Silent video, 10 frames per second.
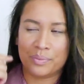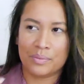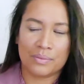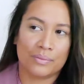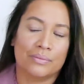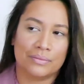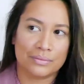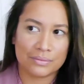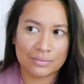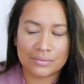
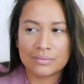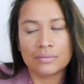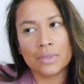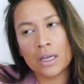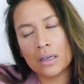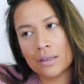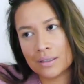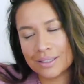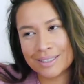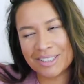
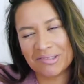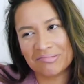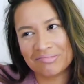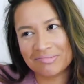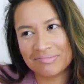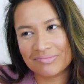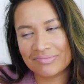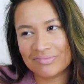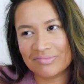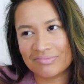
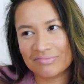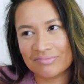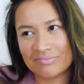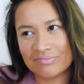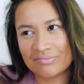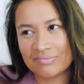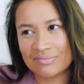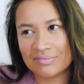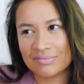(silence)